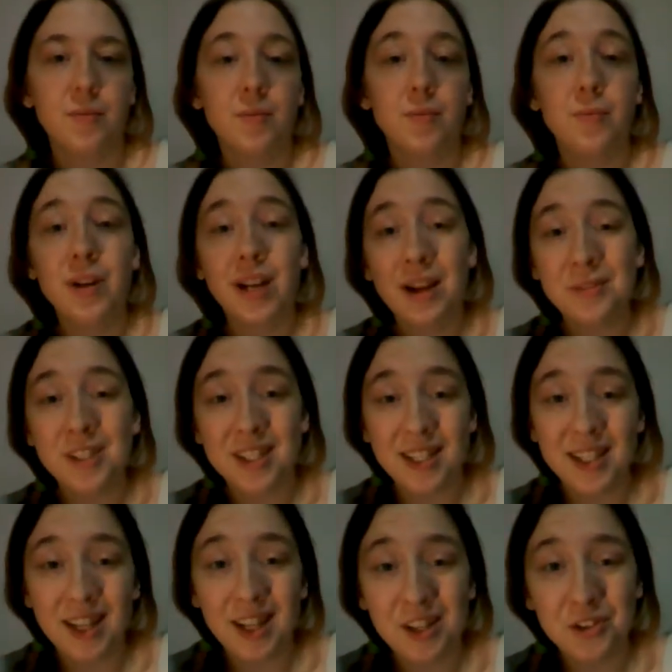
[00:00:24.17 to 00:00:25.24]
When I was a
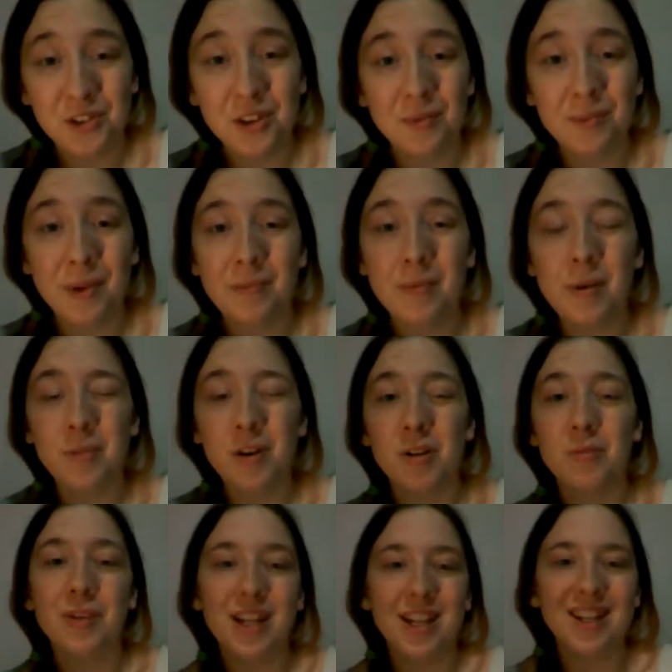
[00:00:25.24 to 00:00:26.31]
teenager, me and my
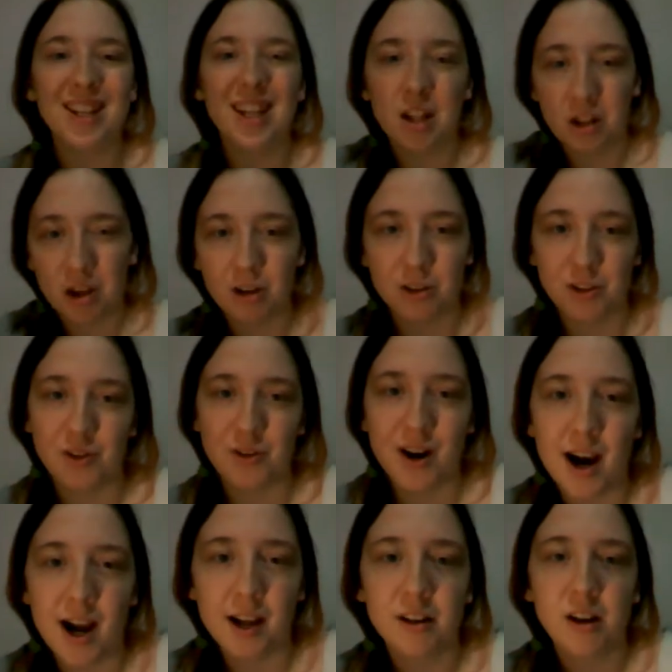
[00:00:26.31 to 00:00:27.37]
mom, we didn't get along so
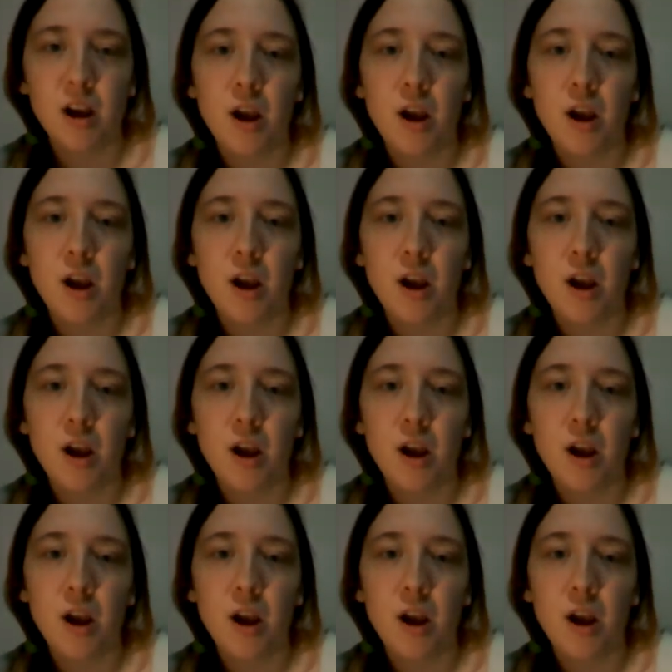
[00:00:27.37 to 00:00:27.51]
hot.